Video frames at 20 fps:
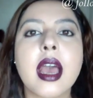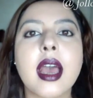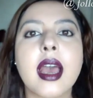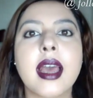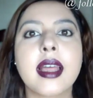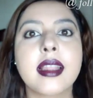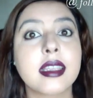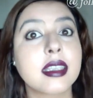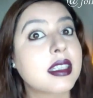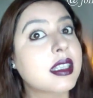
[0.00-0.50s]

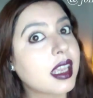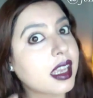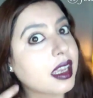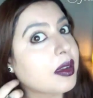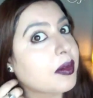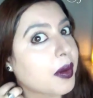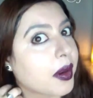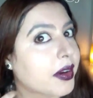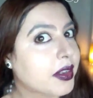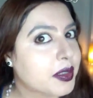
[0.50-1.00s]
and the
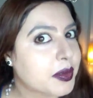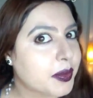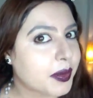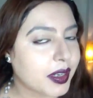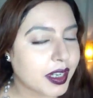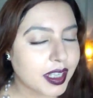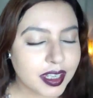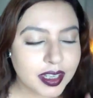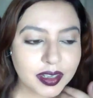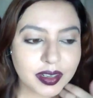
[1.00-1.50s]
staying power is
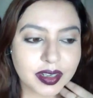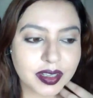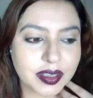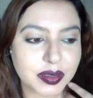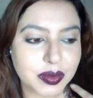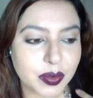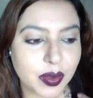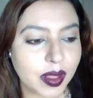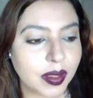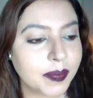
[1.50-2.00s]
pretty good
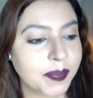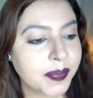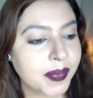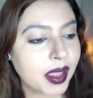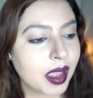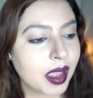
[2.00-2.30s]
as well.